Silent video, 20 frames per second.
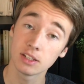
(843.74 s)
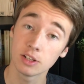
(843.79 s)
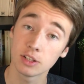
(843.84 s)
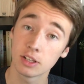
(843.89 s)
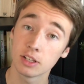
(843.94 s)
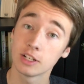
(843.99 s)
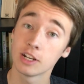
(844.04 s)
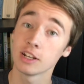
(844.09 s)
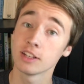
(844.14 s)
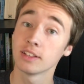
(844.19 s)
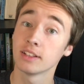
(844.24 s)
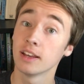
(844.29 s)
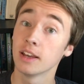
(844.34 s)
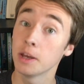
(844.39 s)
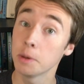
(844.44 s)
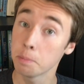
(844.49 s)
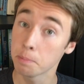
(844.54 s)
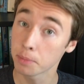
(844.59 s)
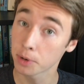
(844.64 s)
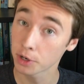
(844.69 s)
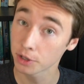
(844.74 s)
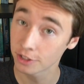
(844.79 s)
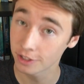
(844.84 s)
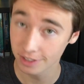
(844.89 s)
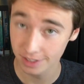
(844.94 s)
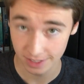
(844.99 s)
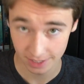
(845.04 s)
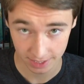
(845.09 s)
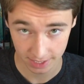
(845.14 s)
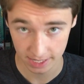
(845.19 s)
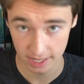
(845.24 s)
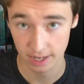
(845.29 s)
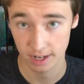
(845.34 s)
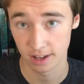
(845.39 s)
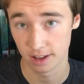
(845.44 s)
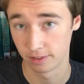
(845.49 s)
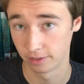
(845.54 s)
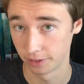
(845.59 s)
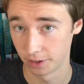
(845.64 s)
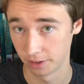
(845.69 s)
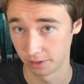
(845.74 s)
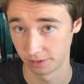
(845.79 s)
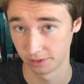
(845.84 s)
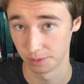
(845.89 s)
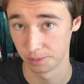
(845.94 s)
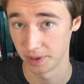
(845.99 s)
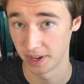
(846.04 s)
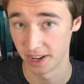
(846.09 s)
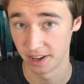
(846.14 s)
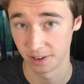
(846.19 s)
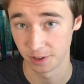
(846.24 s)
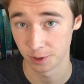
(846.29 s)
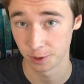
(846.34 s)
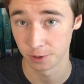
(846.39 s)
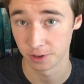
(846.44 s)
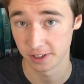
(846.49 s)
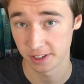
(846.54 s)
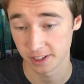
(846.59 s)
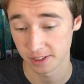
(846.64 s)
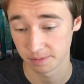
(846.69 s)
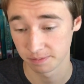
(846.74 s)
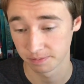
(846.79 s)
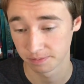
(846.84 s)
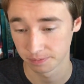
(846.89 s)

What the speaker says: to suggest birds did evolve from dinosaurs.